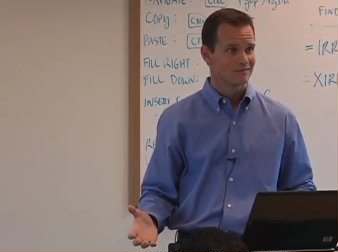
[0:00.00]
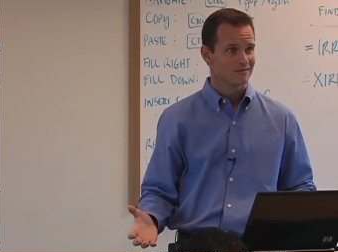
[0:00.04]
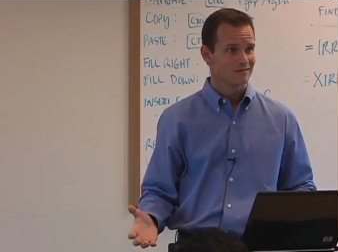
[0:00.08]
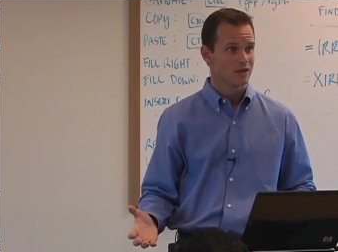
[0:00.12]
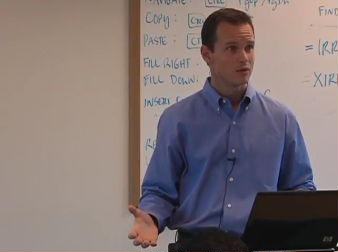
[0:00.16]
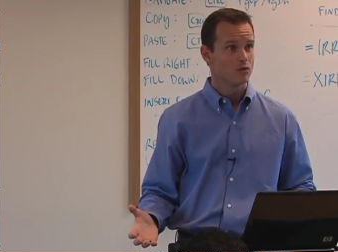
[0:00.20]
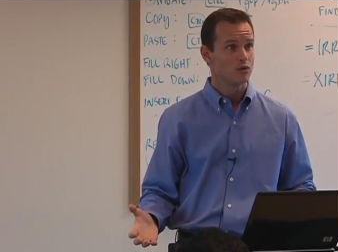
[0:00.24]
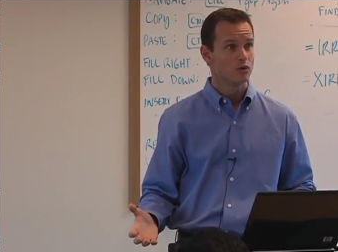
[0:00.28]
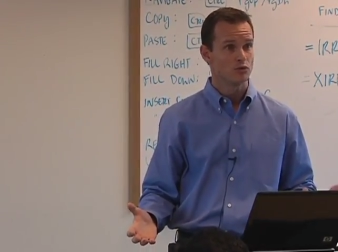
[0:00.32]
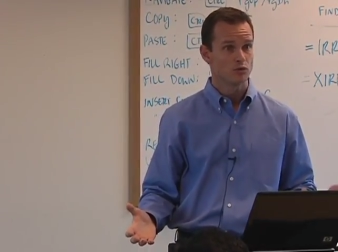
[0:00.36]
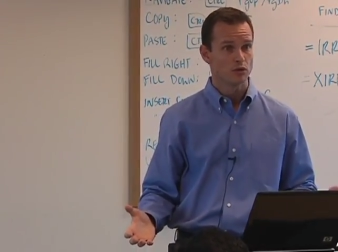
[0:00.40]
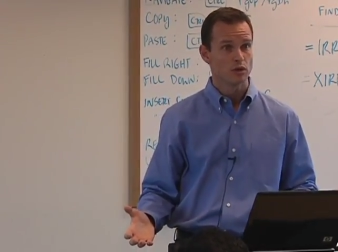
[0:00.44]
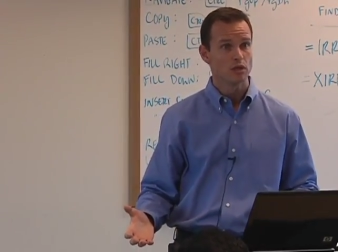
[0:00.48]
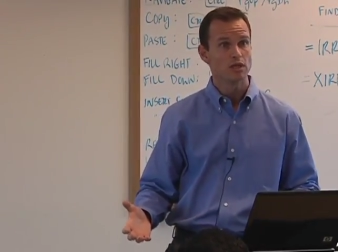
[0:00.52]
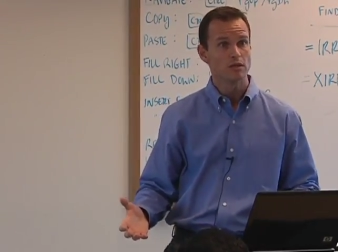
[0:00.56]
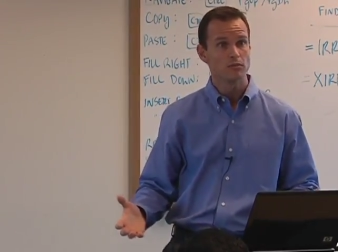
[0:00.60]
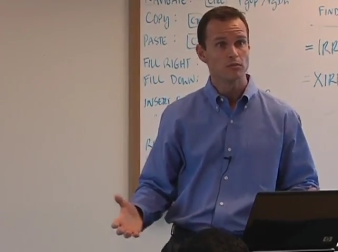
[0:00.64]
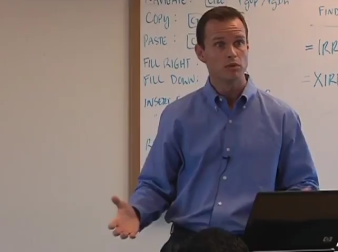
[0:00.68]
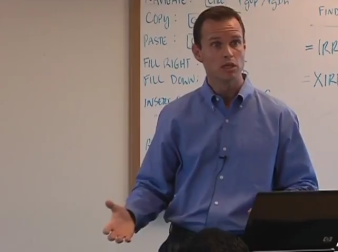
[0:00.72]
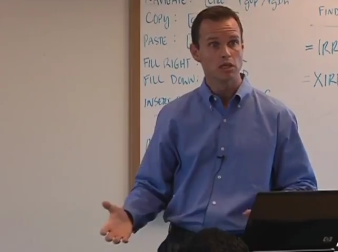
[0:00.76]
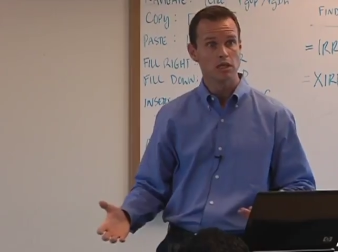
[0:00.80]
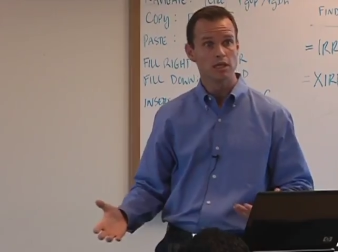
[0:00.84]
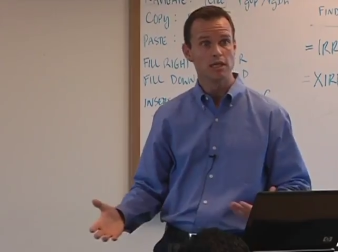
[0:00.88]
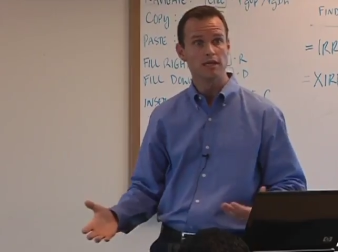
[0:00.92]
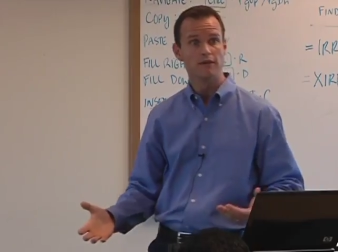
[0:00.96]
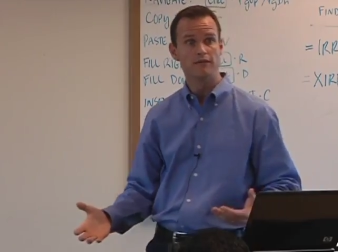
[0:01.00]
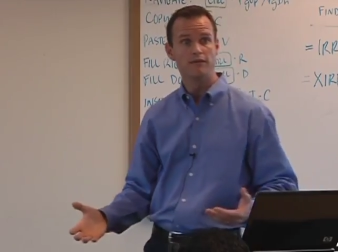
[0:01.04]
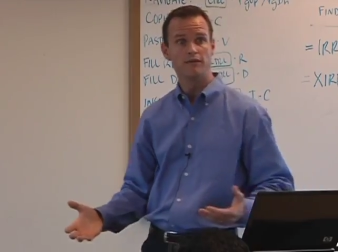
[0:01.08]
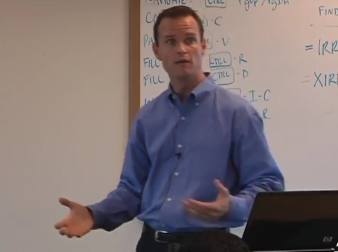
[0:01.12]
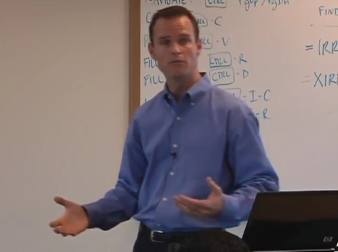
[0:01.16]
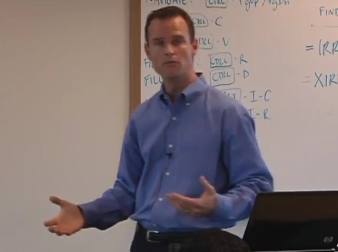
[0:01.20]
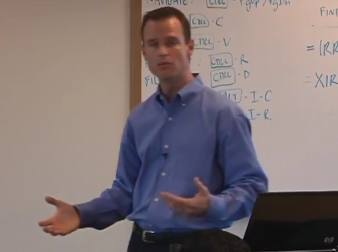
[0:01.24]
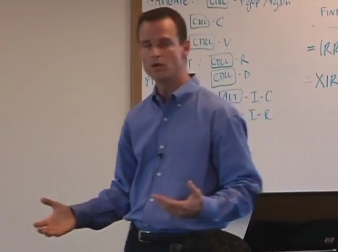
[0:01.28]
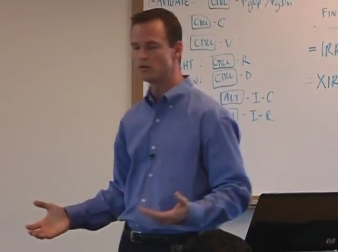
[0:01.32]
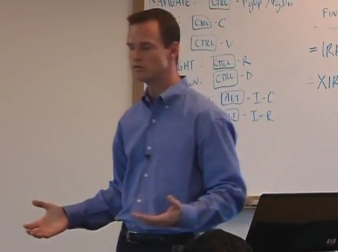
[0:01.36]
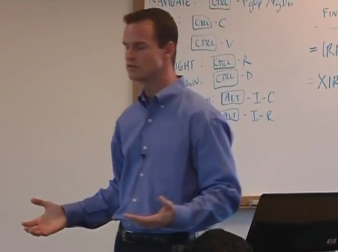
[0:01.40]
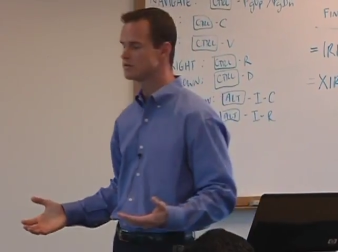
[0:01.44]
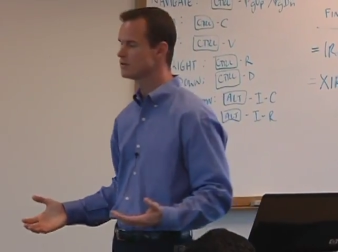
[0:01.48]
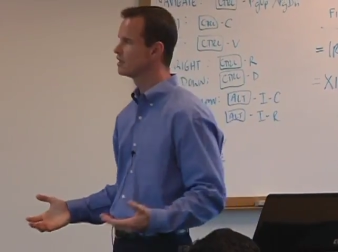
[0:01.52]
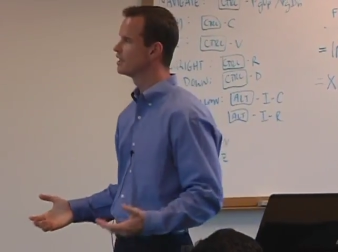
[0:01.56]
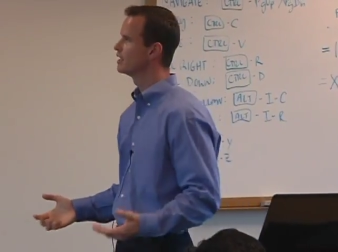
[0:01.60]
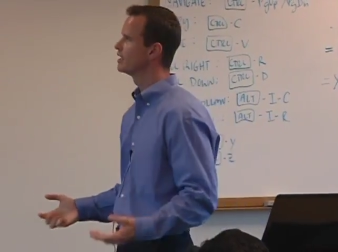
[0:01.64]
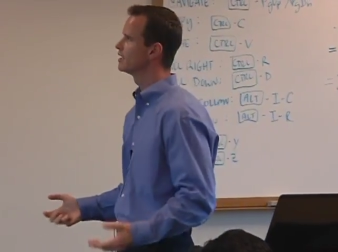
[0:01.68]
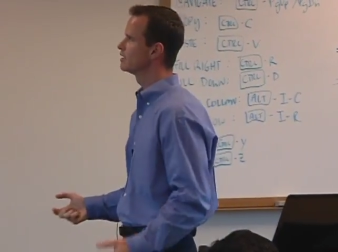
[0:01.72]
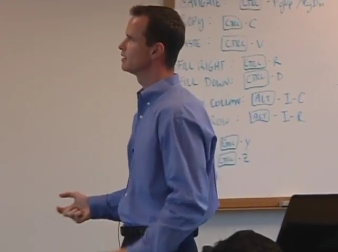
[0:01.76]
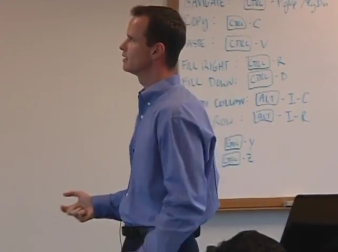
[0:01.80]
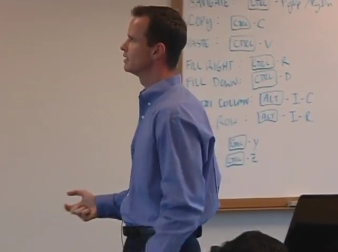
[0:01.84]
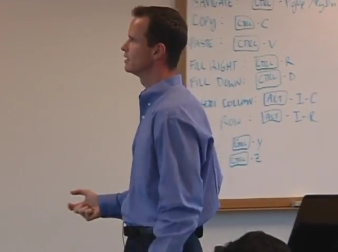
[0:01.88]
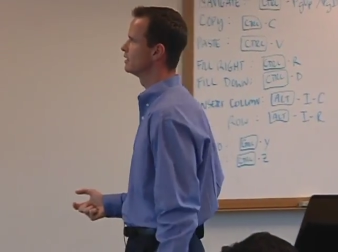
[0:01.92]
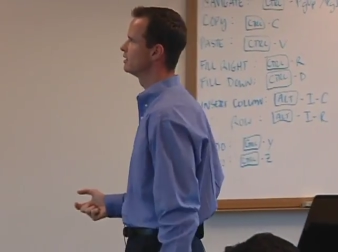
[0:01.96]
that we really believe that most
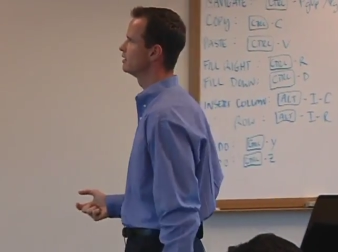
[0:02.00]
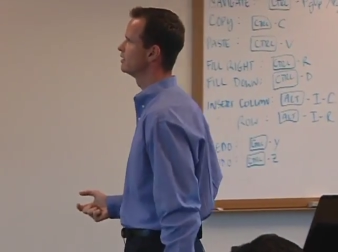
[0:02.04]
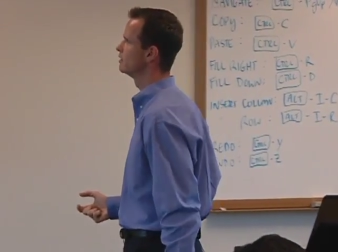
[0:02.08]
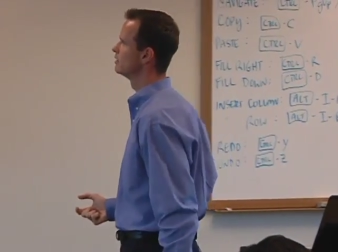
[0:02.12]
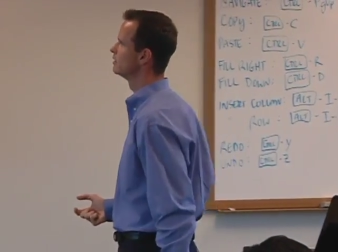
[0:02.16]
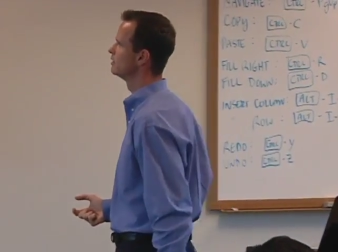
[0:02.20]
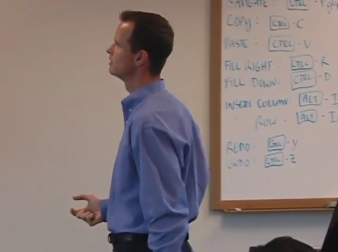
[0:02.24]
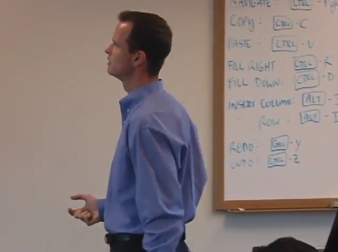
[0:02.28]
likely